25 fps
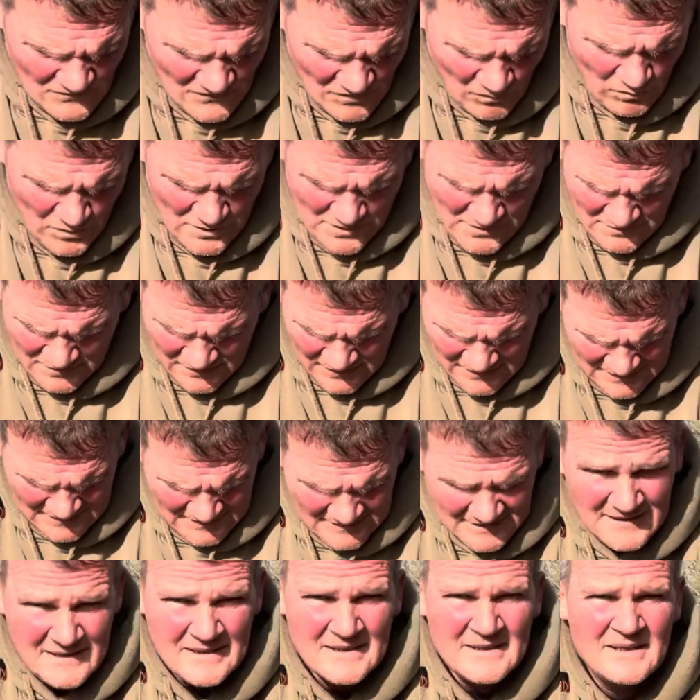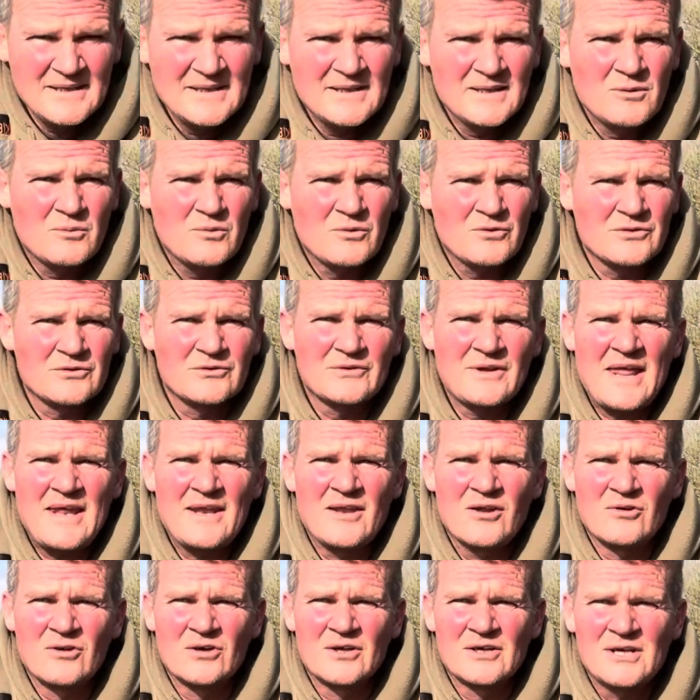Well, wasn't
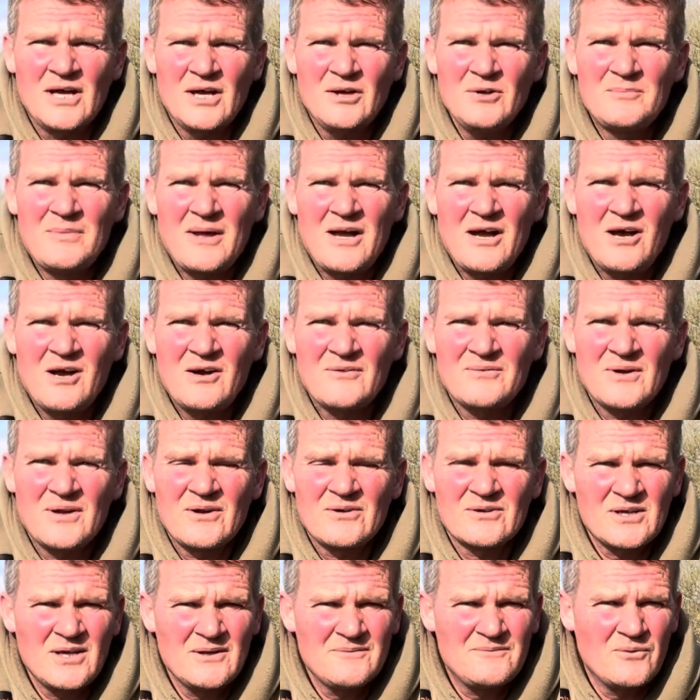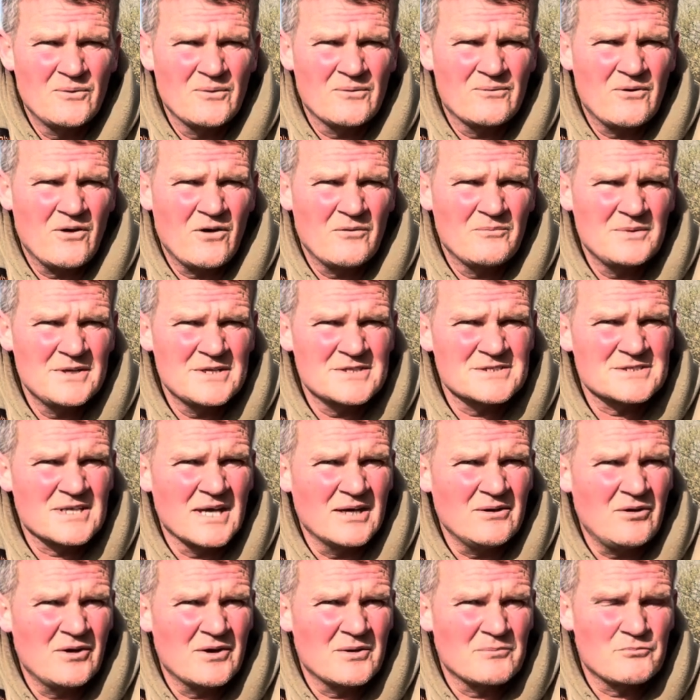that long ago, about half hour ago, 45 minutes
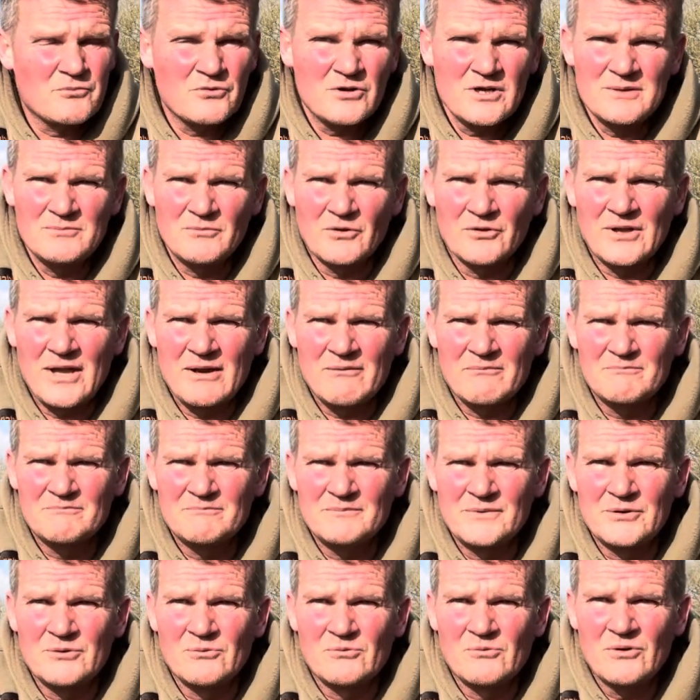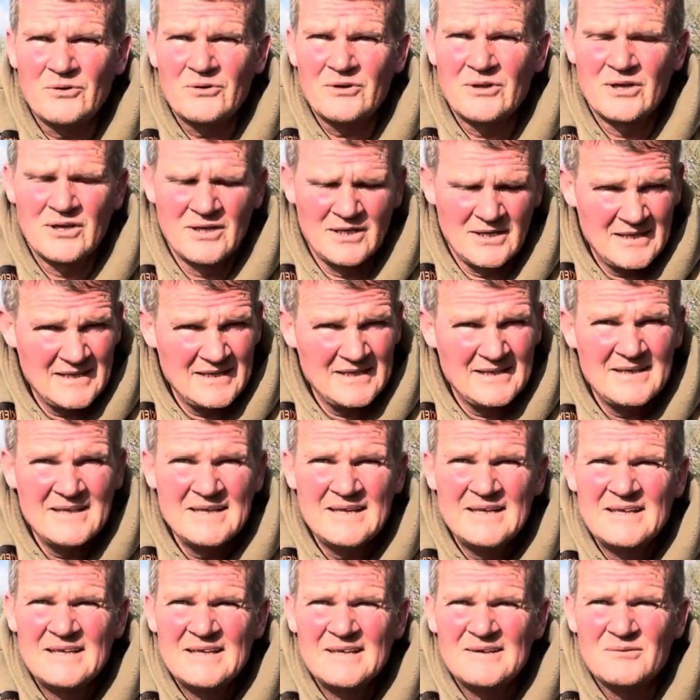ago, I had a bream on that middle rod.
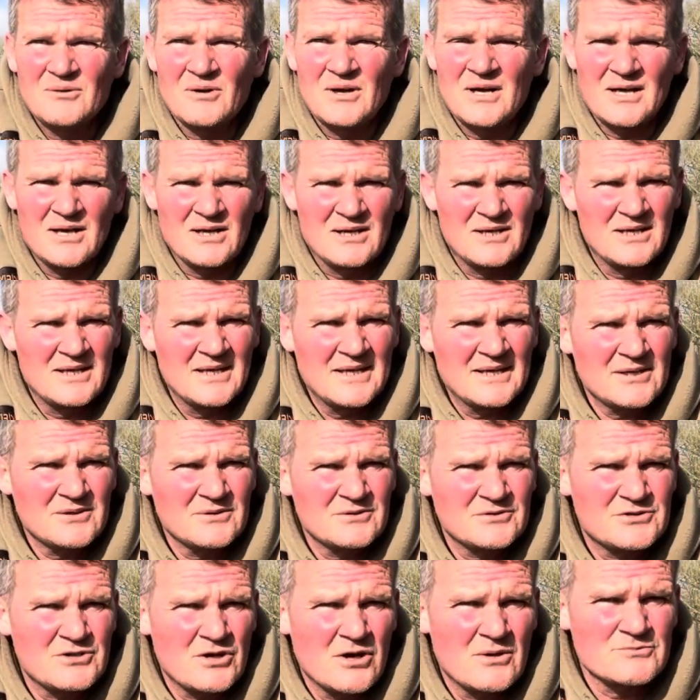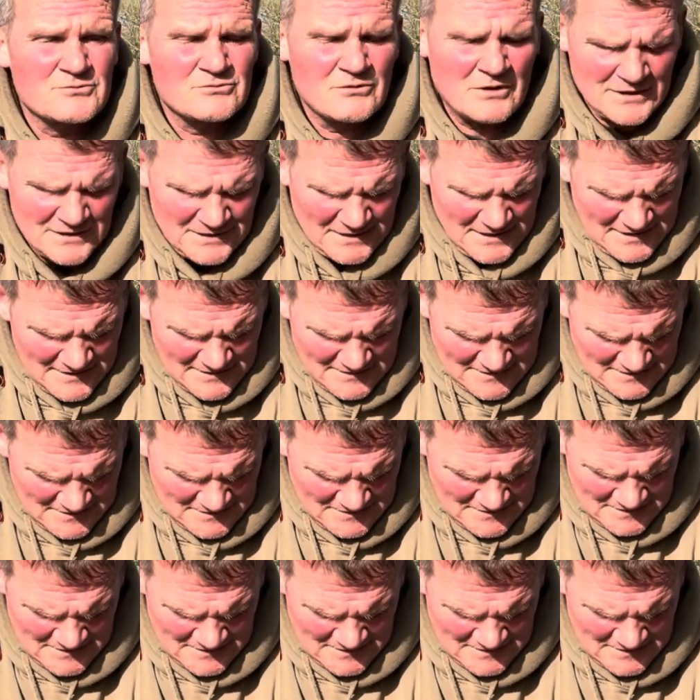But time's running out.